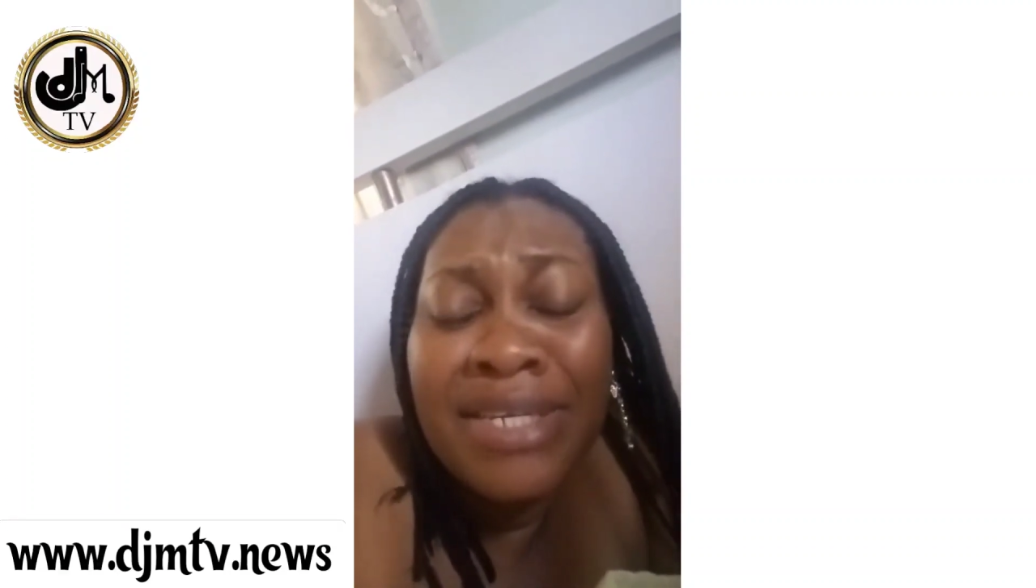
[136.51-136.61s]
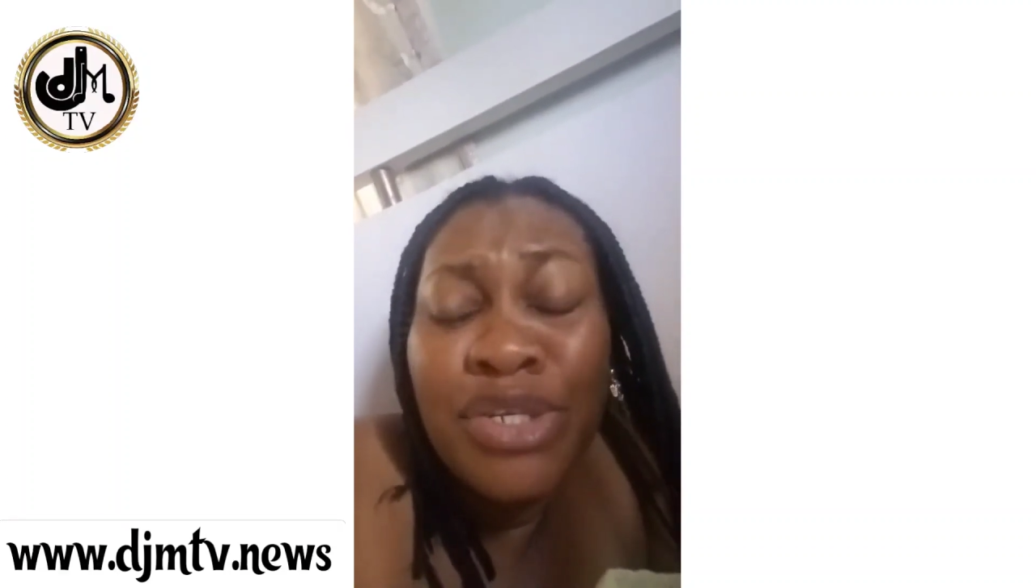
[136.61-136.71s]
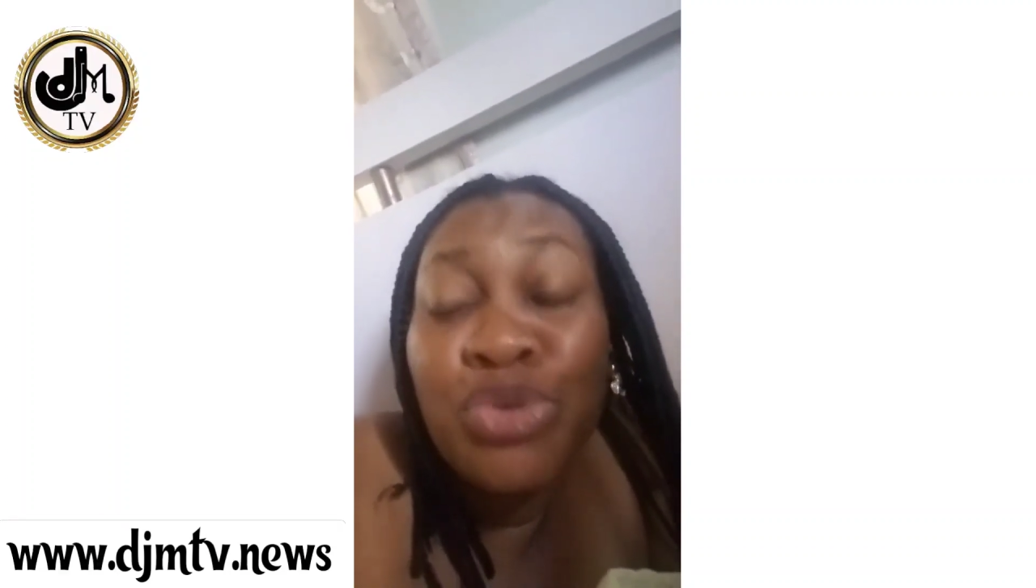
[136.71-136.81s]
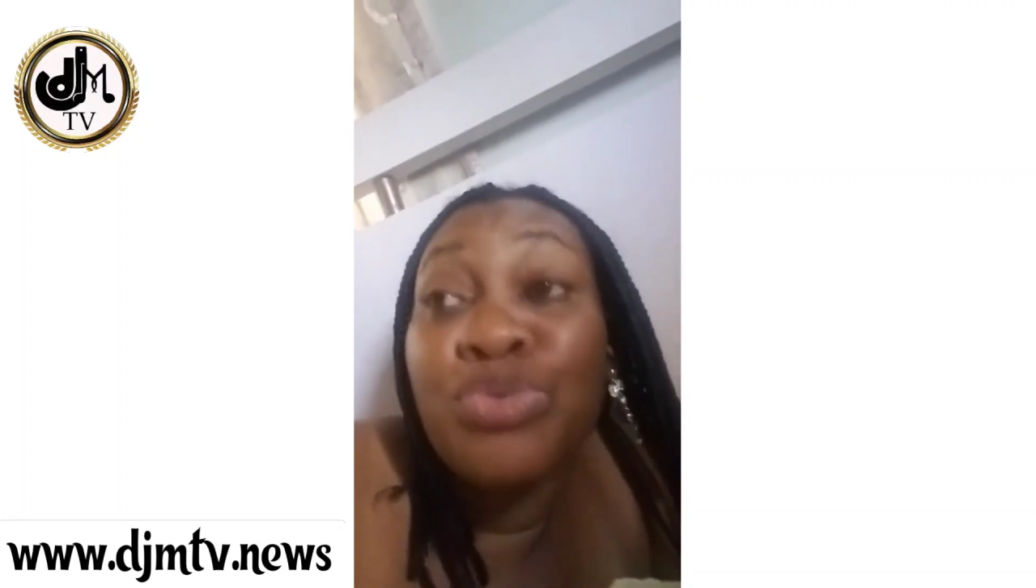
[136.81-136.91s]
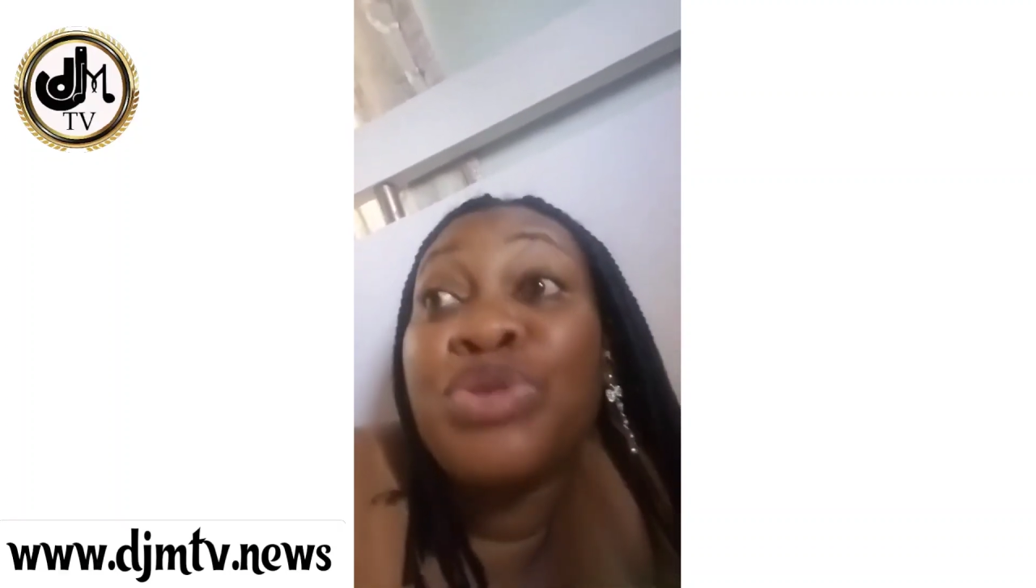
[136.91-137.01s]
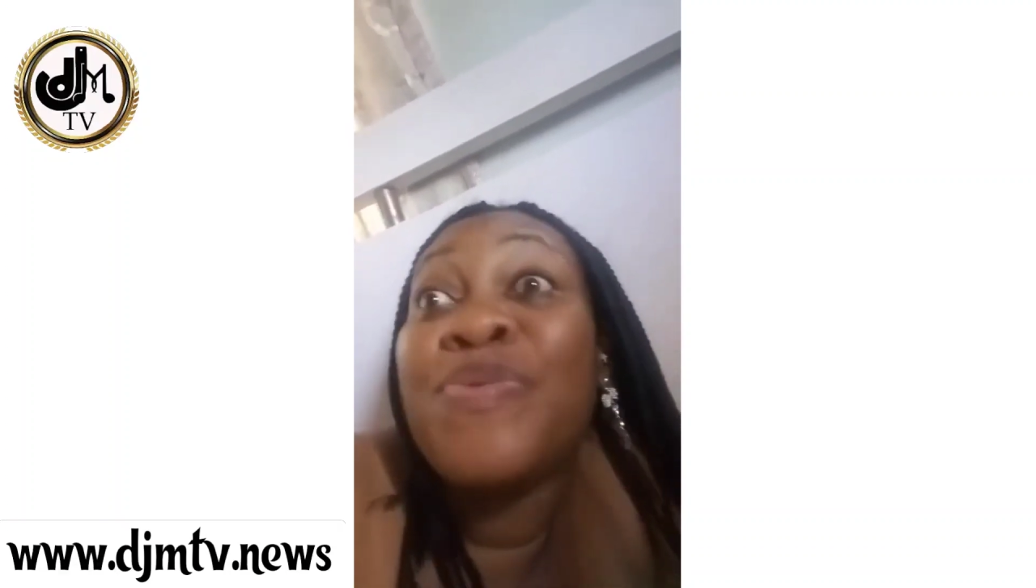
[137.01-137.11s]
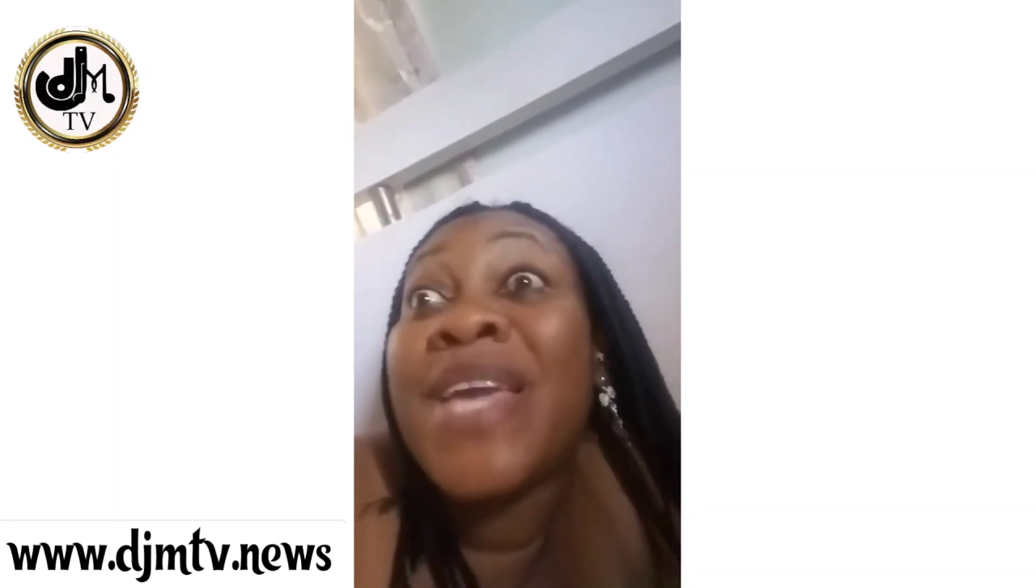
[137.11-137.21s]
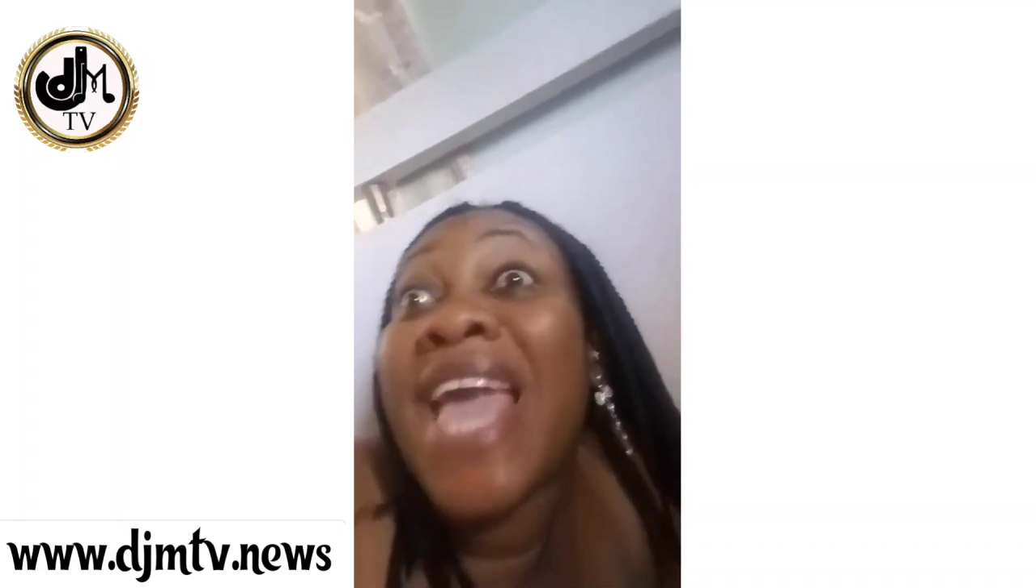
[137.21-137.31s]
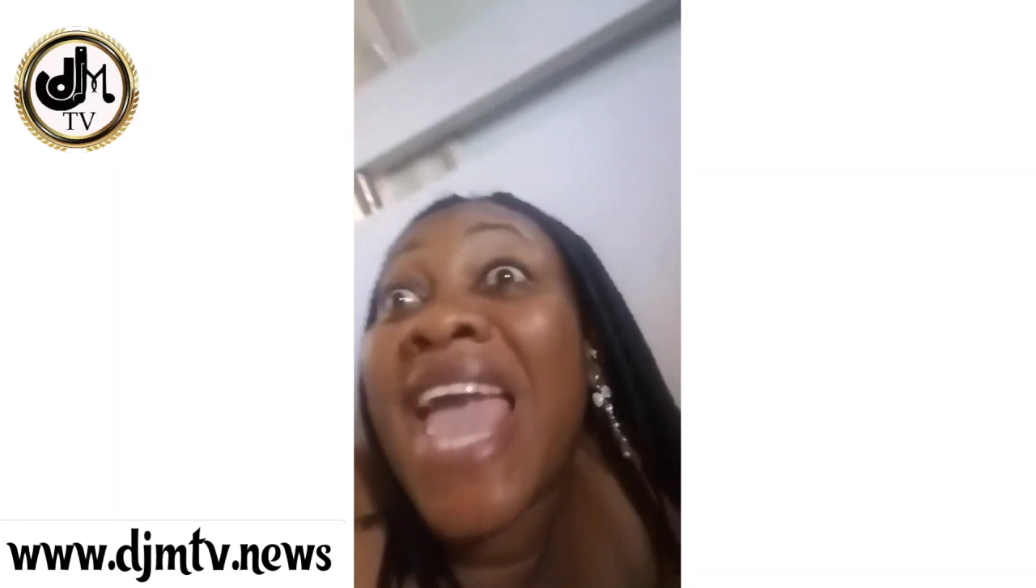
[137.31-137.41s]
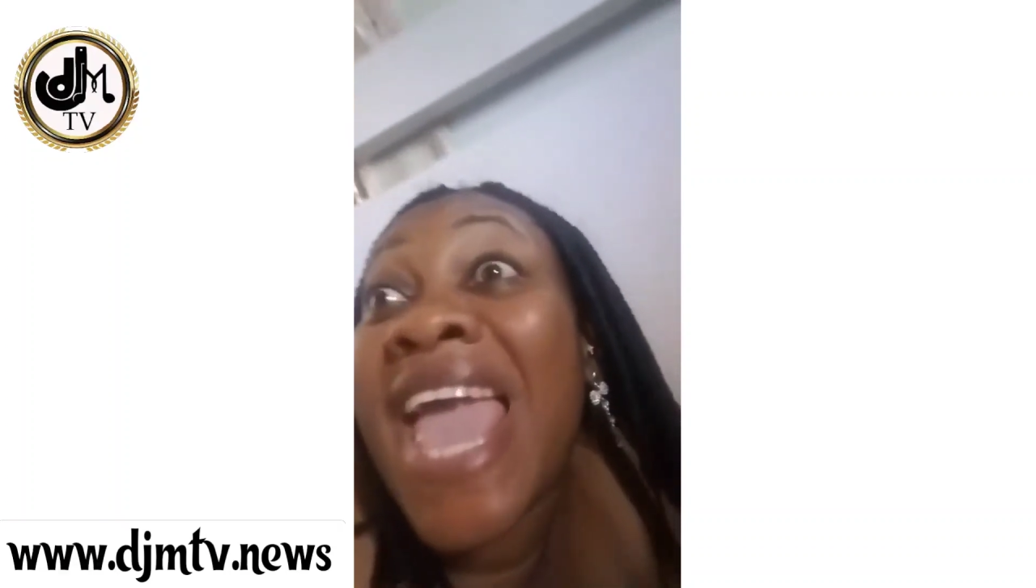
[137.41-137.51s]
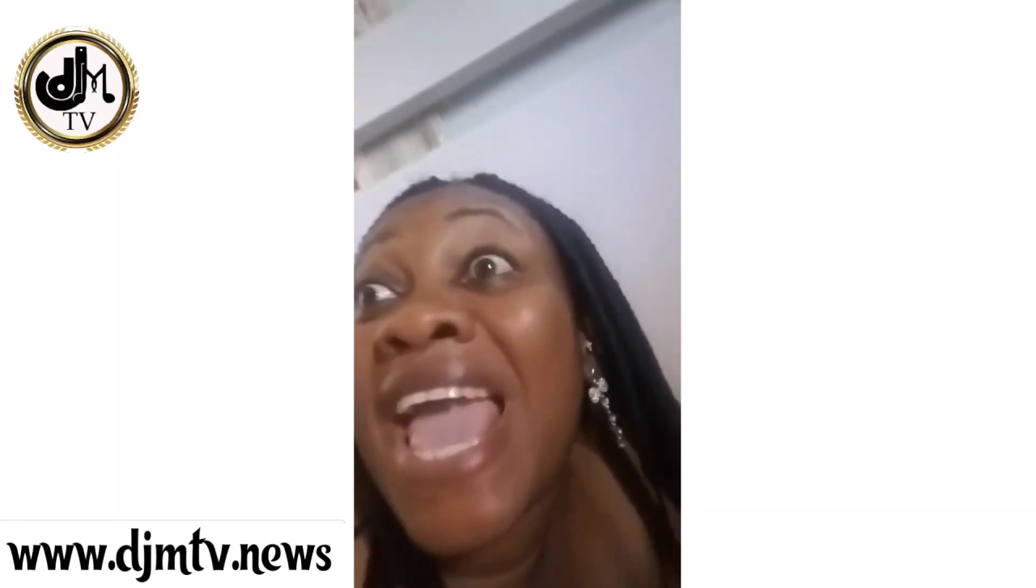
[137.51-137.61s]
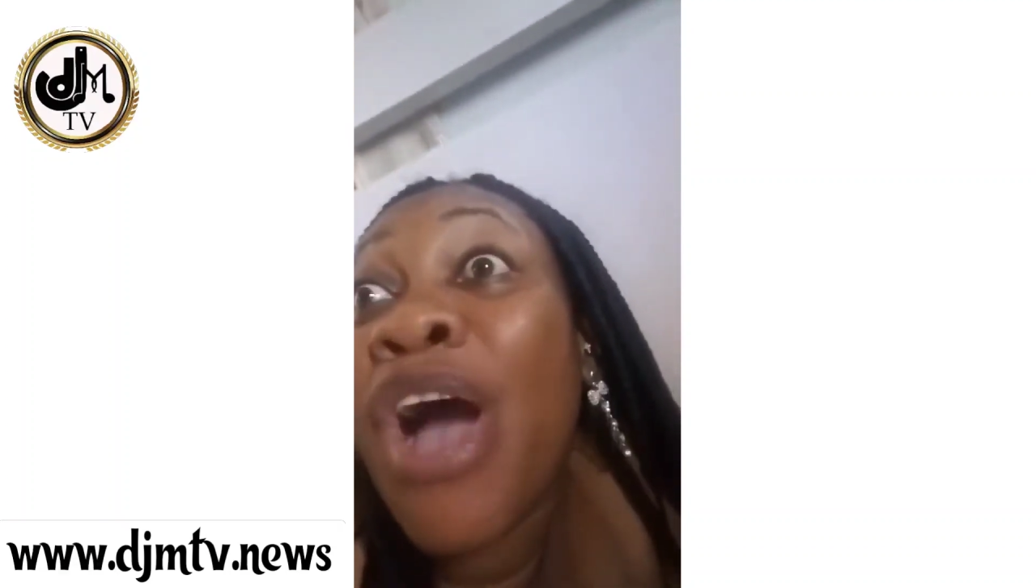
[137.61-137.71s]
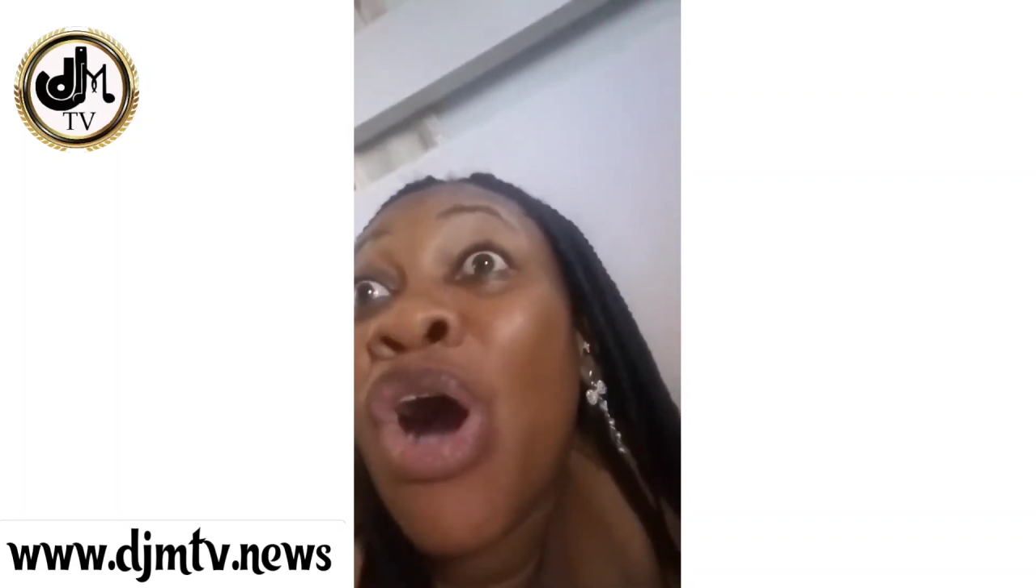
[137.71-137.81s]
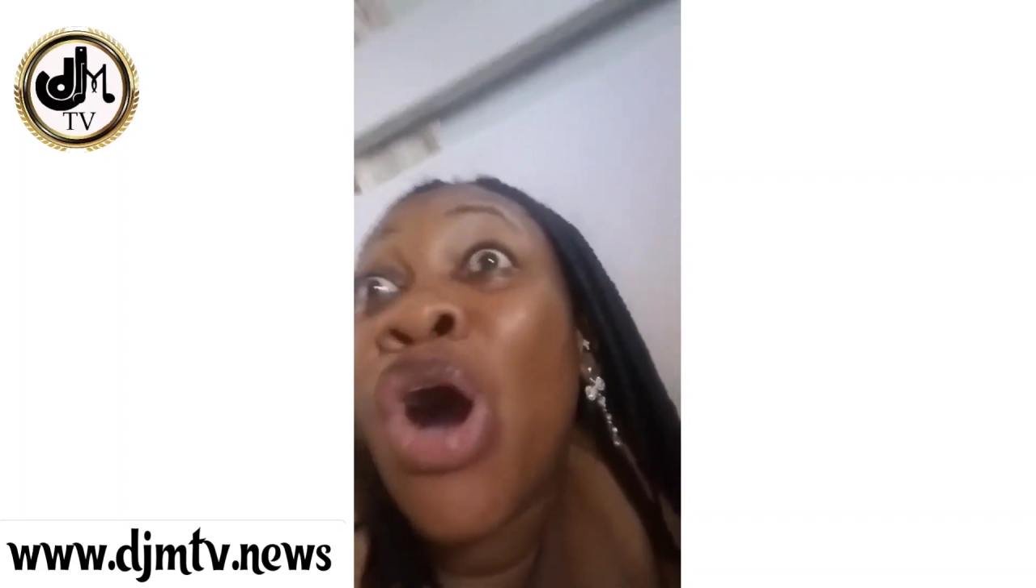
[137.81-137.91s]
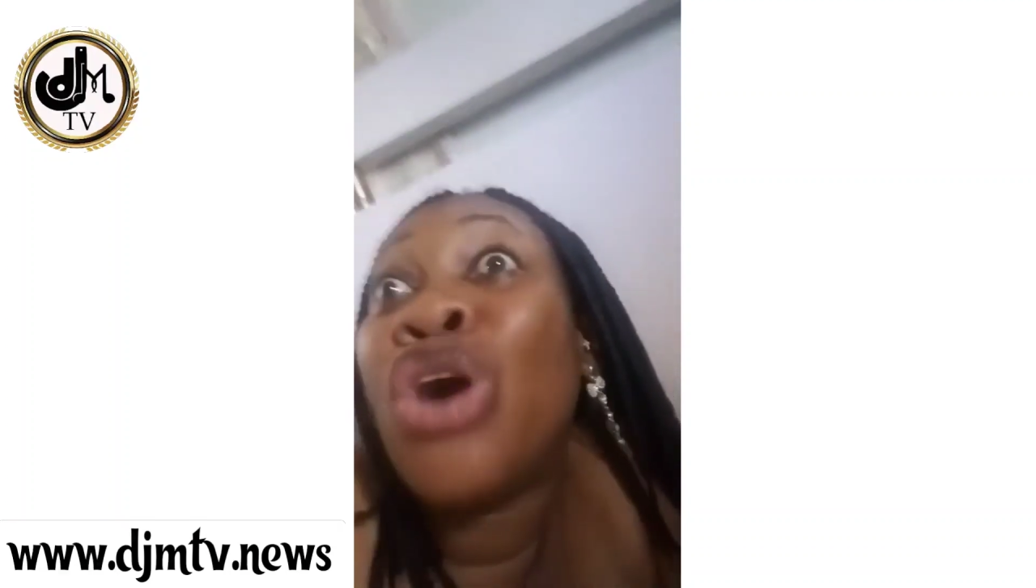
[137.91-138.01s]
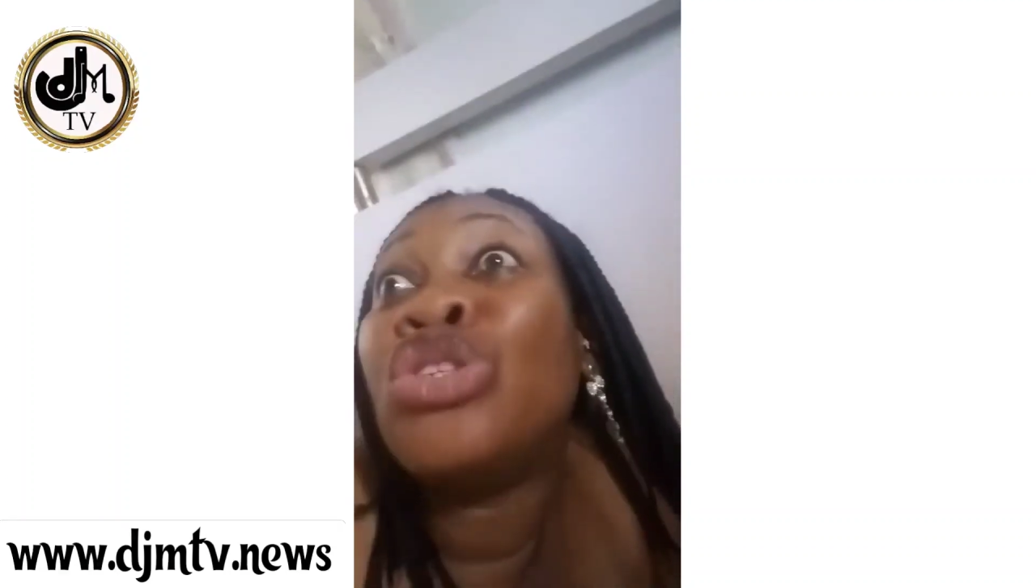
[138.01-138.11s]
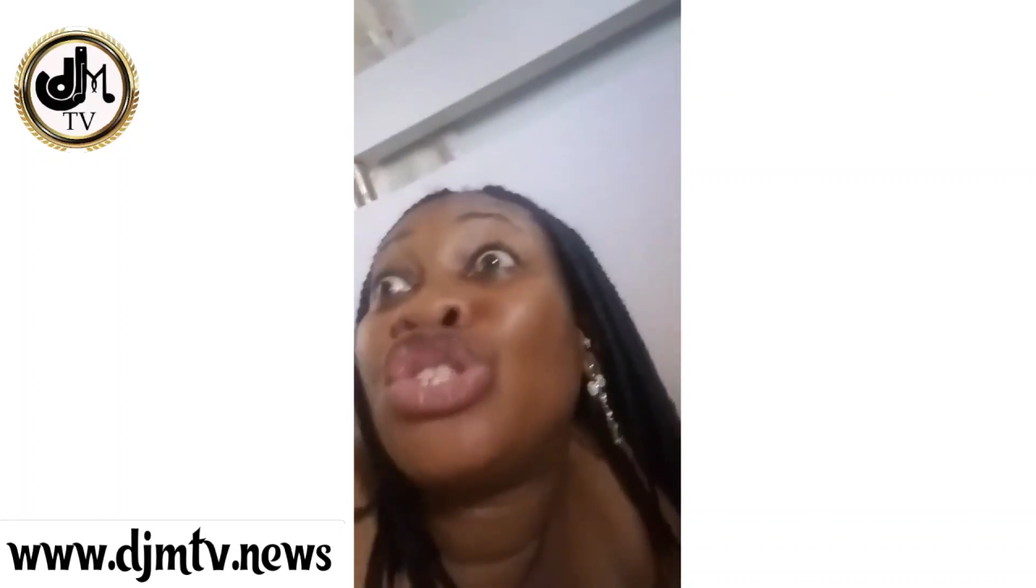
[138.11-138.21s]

Should we all